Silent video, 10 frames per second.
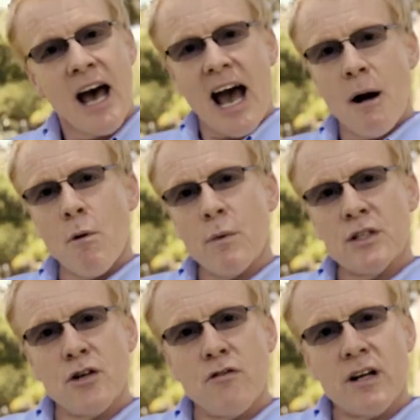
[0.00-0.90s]
and what
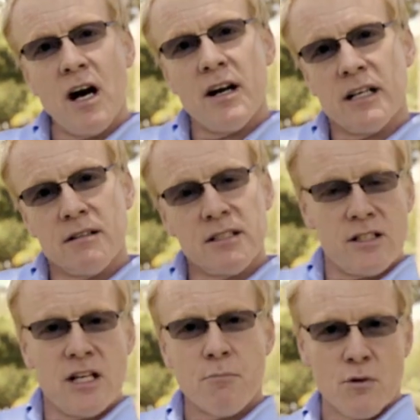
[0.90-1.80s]
we do regarding
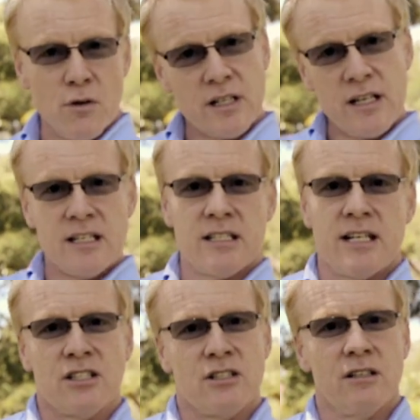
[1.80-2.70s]
study abroad and
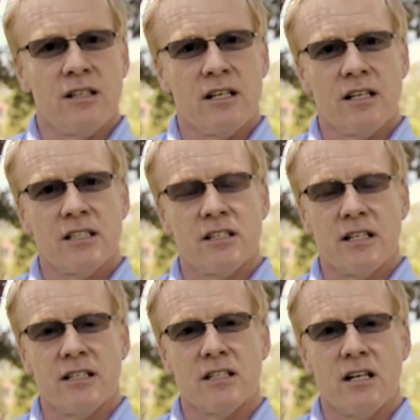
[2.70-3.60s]
international
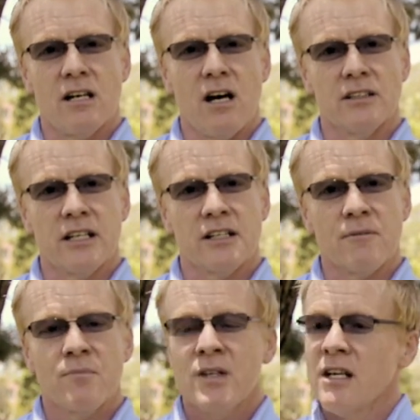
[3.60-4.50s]
studies on the other.